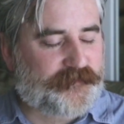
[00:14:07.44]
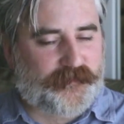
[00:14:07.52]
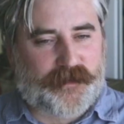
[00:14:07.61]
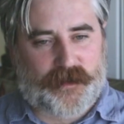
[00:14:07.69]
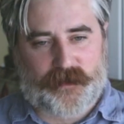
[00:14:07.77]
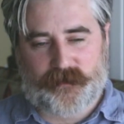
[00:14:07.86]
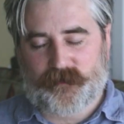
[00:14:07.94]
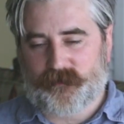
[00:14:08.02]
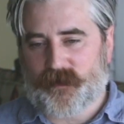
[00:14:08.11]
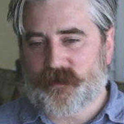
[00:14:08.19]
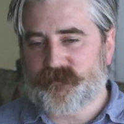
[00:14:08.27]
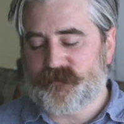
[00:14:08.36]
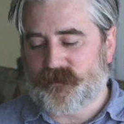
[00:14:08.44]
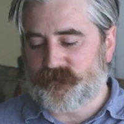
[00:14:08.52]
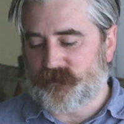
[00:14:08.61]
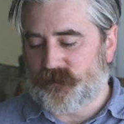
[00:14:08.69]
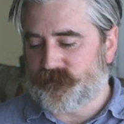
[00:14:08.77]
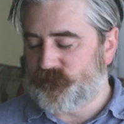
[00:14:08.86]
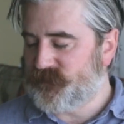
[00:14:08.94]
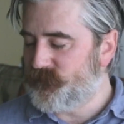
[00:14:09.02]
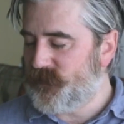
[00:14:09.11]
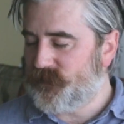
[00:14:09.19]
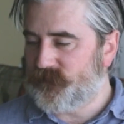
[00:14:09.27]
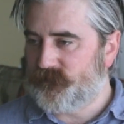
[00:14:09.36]
So yeah, it has changed a lot, but the
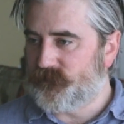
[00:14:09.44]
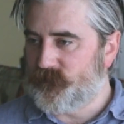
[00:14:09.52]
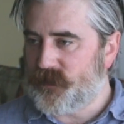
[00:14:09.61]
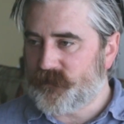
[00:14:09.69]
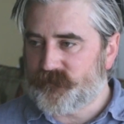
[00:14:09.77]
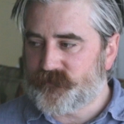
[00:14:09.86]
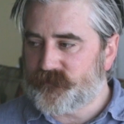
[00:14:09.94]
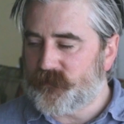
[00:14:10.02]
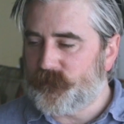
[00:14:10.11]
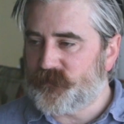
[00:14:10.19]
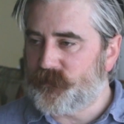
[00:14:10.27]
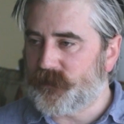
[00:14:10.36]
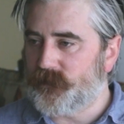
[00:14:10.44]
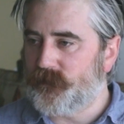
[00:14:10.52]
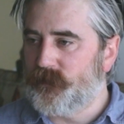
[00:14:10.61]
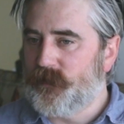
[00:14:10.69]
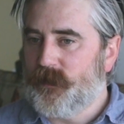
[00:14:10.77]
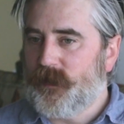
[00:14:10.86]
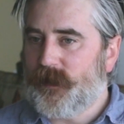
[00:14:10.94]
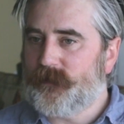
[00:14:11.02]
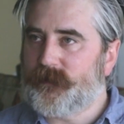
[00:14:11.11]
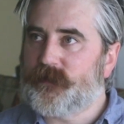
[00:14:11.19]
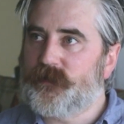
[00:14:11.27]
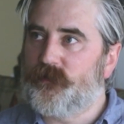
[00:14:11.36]
market is so much bigger. And
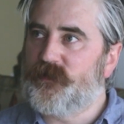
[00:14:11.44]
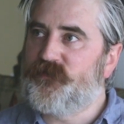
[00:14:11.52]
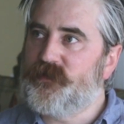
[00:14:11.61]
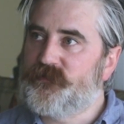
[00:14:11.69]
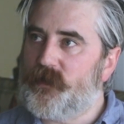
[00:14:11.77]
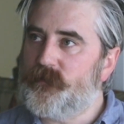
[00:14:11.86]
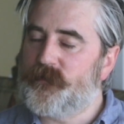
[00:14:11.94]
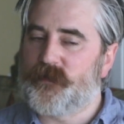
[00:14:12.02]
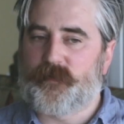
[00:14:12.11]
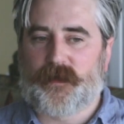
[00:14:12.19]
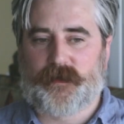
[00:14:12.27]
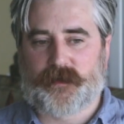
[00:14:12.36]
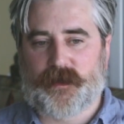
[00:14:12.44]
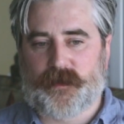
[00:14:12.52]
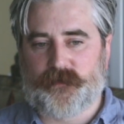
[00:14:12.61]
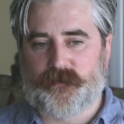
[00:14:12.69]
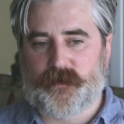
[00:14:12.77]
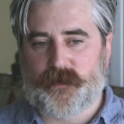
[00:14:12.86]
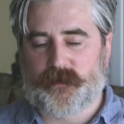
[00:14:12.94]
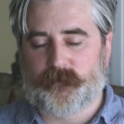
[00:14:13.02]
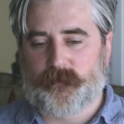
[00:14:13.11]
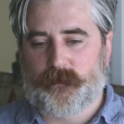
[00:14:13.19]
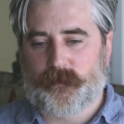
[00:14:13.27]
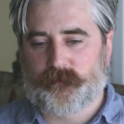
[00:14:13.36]
like, you know, if you don't want to play that KU
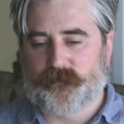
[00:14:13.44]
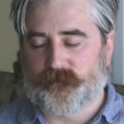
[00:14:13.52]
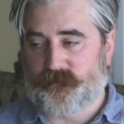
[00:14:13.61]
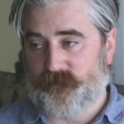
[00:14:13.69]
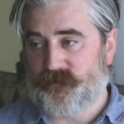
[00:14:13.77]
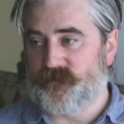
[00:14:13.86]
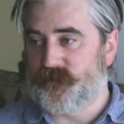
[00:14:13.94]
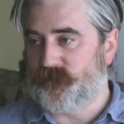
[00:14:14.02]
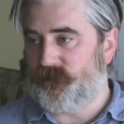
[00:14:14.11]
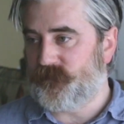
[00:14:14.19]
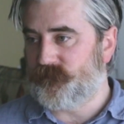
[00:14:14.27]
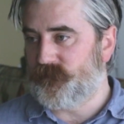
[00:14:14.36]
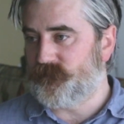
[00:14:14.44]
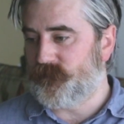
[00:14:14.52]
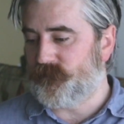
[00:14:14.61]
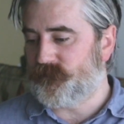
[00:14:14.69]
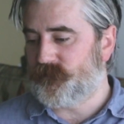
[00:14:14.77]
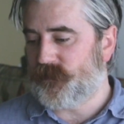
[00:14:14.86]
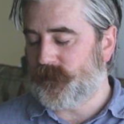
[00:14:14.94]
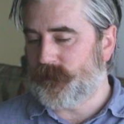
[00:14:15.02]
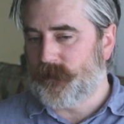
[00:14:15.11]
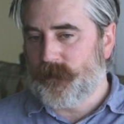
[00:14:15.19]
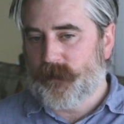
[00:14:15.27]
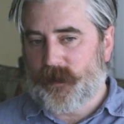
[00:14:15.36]
game, there is another way to reach readers.
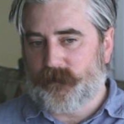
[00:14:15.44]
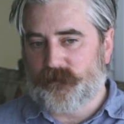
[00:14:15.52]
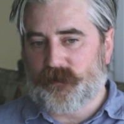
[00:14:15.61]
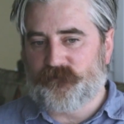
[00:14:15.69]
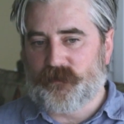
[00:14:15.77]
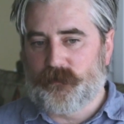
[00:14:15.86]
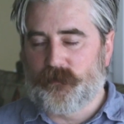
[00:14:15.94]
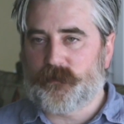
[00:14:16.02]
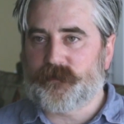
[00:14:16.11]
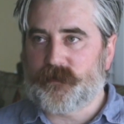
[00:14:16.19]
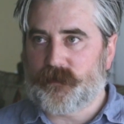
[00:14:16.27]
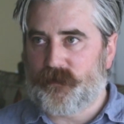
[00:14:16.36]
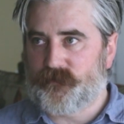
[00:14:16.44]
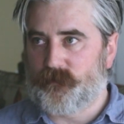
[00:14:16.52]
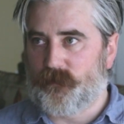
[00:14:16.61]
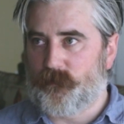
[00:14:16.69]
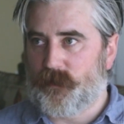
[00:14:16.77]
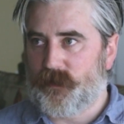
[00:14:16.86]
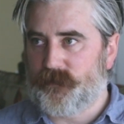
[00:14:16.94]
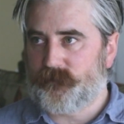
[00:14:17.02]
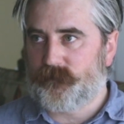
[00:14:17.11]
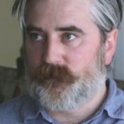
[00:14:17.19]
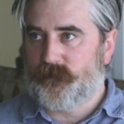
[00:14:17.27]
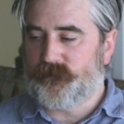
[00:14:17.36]
Like, and if you look at the guys who are wide,
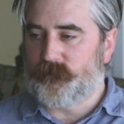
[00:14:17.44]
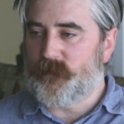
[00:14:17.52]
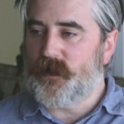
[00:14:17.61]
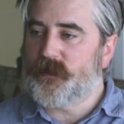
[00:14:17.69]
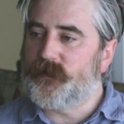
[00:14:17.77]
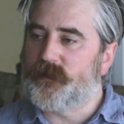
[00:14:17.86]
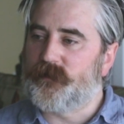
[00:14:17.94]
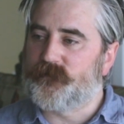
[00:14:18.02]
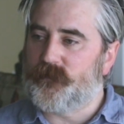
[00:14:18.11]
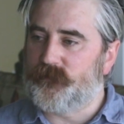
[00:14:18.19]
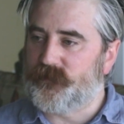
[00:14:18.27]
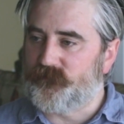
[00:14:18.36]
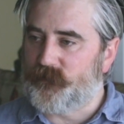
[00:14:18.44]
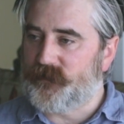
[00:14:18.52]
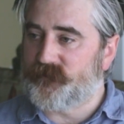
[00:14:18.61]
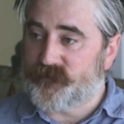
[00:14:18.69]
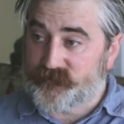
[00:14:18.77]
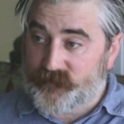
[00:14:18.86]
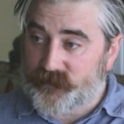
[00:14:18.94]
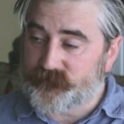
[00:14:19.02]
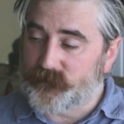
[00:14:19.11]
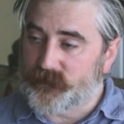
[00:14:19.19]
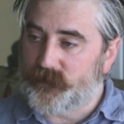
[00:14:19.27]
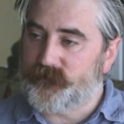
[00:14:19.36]
they're marketing in a totally different way. The
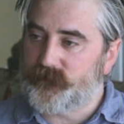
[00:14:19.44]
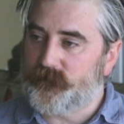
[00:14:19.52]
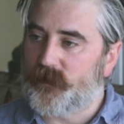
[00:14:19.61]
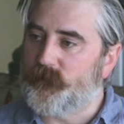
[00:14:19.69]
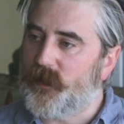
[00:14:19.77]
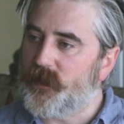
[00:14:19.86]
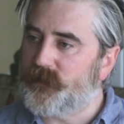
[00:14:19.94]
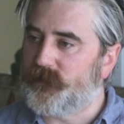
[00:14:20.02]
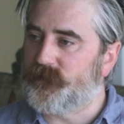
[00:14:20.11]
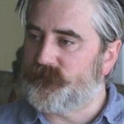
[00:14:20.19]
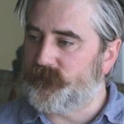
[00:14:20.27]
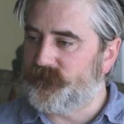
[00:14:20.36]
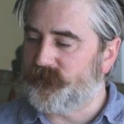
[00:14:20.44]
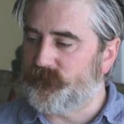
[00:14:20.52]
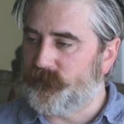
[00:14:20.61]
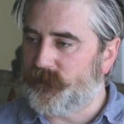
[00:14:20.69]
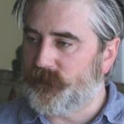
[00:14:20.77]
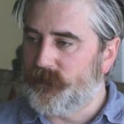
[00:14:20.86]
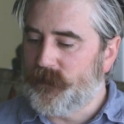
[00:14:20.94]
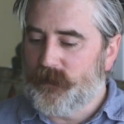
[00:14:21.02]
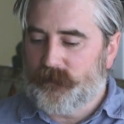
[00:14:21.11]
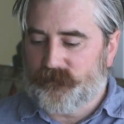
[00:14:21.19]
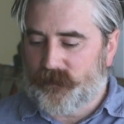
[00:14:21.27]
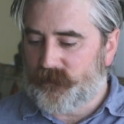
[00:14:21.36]
successful guys are marketing in a totally different way.
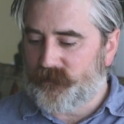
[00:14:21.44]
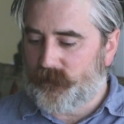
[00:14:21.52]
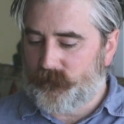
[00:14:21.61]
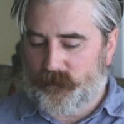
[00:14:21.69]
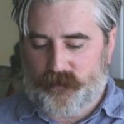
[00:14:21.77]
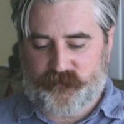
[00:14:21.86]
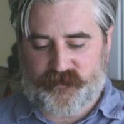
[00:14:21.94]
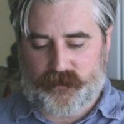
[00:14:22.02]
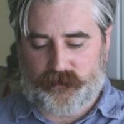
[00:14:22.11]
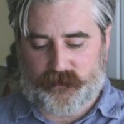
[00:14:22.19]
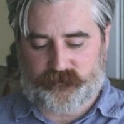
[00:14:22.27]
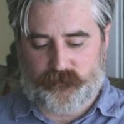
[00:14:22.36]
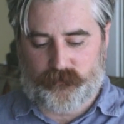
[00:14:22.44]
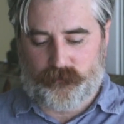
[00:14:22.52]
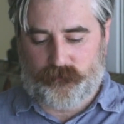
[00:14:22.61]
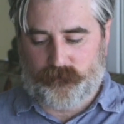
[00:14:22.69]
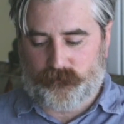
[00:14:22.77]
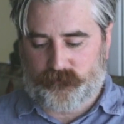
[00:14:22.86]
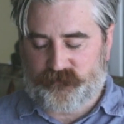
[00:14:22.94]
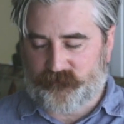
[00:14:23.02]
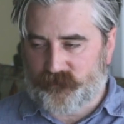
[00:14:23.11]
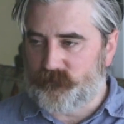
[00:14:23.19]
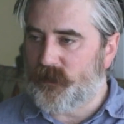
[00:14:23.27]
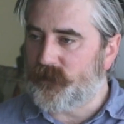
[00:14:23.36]
And I'm seeing like two
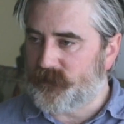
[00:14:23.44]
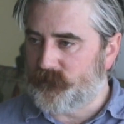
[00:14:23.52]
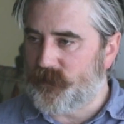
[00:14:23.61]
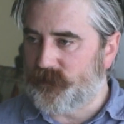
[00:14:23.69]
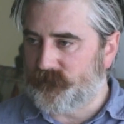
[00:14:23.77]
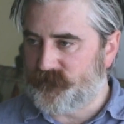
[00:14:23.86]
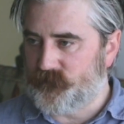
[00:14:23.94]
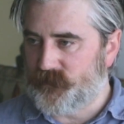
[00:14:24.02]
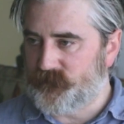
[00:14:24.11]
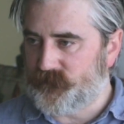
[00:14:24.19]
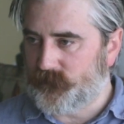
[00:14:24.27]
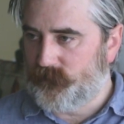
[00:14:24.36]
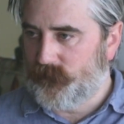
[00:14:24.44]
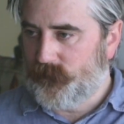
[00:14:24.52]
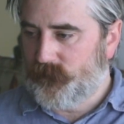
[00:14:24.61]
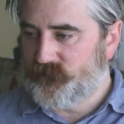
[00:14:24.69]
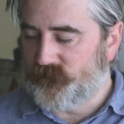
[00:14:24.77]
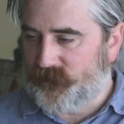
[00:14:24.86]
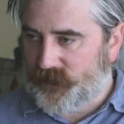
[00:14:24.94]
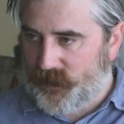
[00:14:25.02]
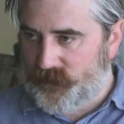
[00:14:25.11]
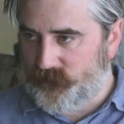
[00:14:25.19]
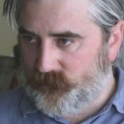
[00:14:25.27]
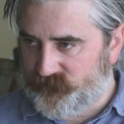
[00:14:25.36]
different marketing models emerging. So in the
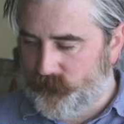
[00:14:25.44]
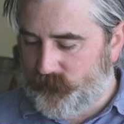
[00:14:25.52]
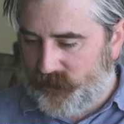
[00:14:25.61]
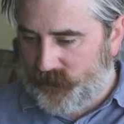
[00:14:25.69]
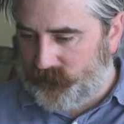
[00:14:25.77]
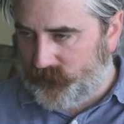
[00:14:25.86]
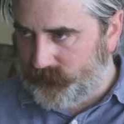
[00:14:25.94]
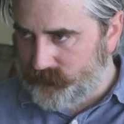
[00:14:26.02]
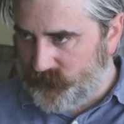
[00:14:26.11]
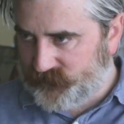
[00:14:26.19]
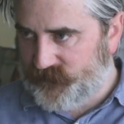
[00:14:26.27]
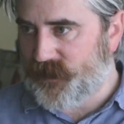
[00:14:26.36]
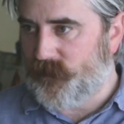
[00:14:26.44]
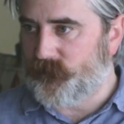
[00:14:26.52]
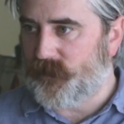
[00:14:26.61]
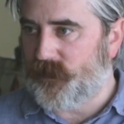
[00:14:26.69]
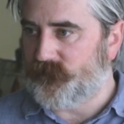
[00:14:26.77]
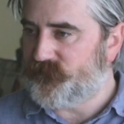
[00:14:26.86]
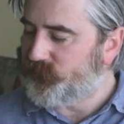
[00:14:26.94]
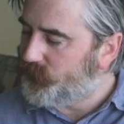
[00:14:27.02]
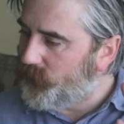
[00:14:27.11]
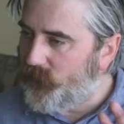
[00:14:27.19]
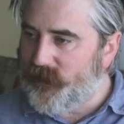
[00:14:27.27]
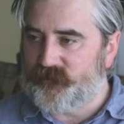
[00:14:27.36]
KU is the big like monthly campaigns,
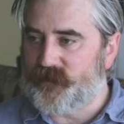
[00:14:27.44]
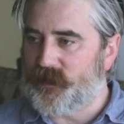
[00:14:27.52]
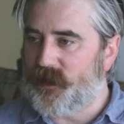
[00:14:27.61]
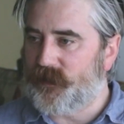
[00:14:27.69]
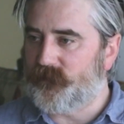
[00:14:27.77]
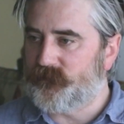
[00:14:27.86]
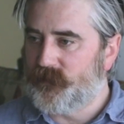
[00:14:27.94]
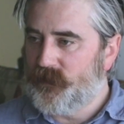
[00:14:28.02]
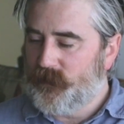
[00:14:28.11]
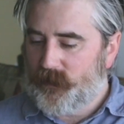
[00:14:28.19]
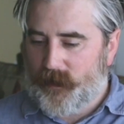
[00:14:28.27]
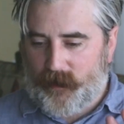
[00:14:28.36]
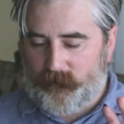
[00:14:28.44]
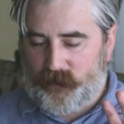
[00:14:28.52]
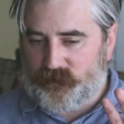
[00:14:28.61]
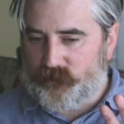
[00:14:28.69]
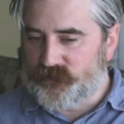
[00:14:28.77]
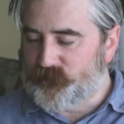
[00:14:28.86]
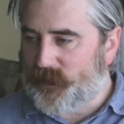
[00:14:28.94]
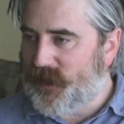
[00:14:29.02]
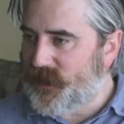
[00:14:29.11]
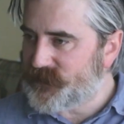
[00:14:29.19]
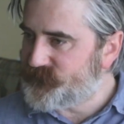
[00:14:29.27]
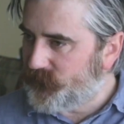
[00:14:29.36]
throw everything at it, a huge
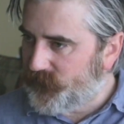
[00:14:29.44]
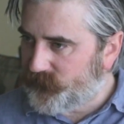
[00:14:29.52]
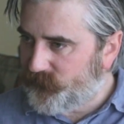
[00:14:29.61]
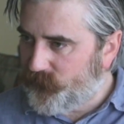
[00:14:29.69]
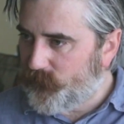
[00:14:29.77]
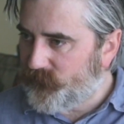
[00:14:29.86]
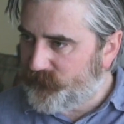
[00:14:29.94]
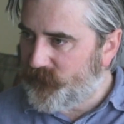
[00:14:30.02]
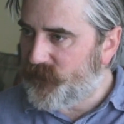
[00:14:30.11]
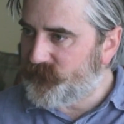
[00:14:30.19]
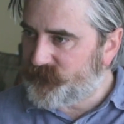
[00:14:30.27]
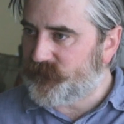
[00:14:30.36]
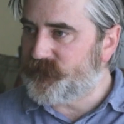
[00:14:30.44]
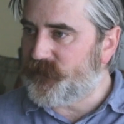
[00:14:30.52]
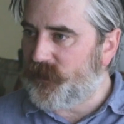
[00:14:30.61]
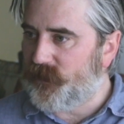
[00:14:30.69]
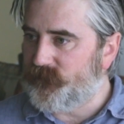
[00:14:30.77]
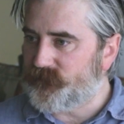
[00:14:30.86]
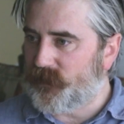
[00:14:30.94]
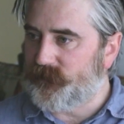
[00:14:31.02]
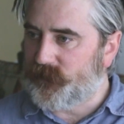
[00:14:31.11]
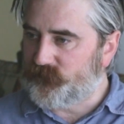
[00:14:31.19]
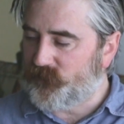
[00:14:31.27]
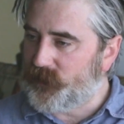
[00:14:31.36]
blast for like 4, 5, 6 days, and
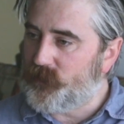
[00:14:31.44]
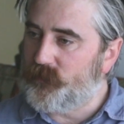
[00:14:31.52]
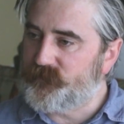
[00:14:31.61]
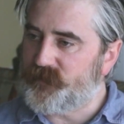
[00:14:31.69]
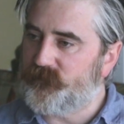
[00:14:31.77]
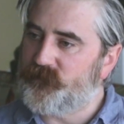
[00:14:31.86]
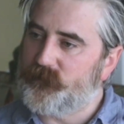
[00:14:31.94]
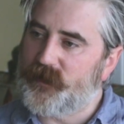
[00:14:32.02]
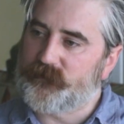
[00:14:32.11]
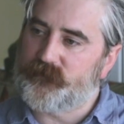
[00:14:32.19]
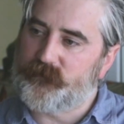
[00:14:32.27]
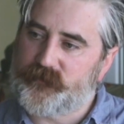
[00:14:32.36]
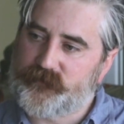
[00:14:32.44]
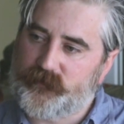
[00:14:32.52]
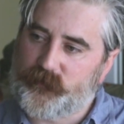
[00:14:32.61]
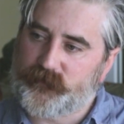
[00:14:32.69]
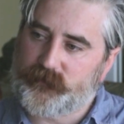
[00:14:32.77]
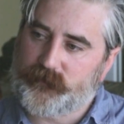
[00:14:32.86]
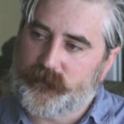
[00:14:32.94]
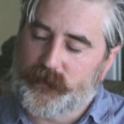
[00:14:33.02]
then try and coast off the rank for the rest of the month.